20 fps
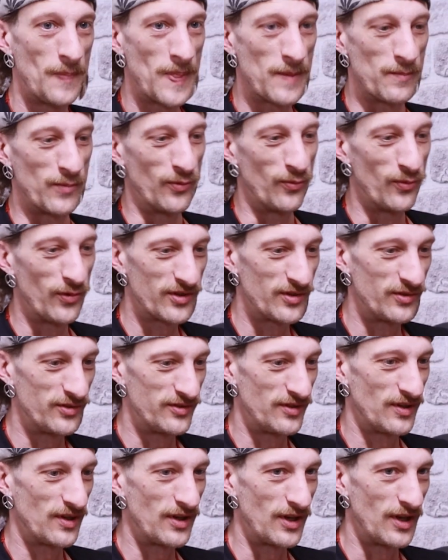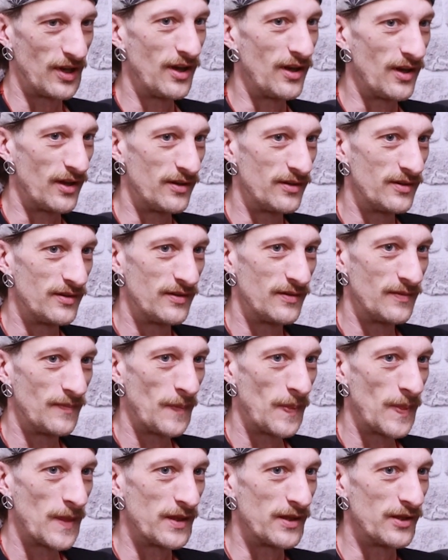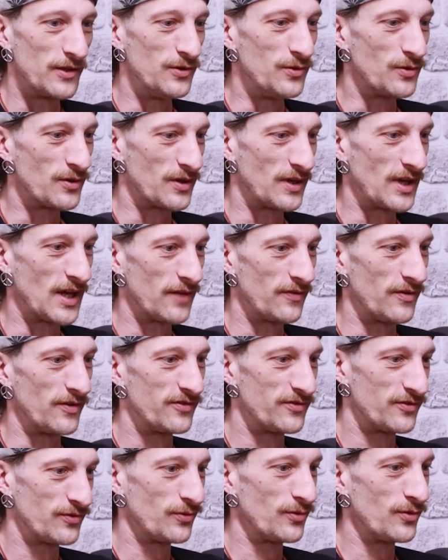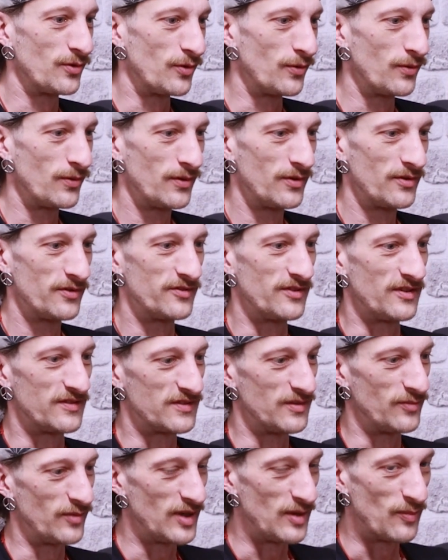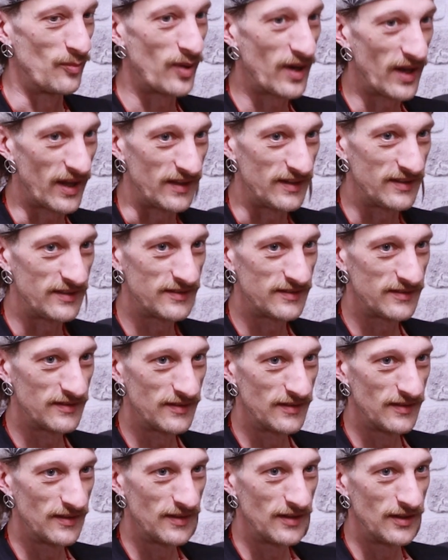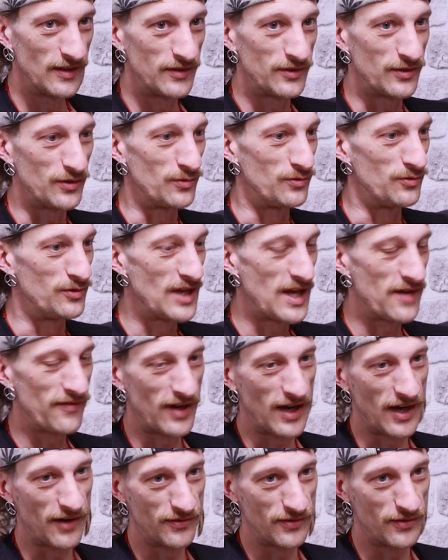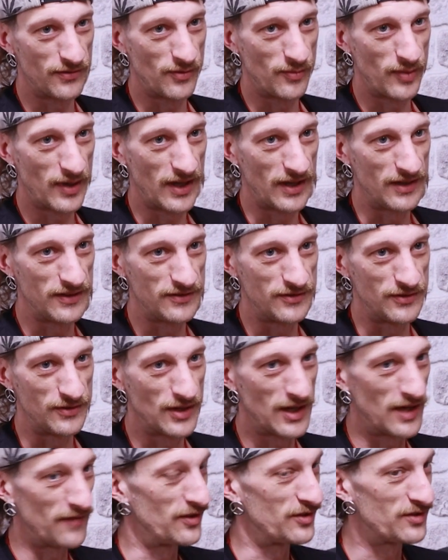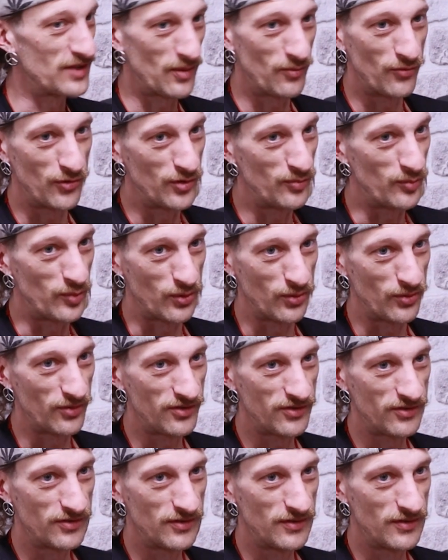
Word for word: It wasn't until I learned that you can have a soil system in place that you never have to replace. You don't have to dump root balls.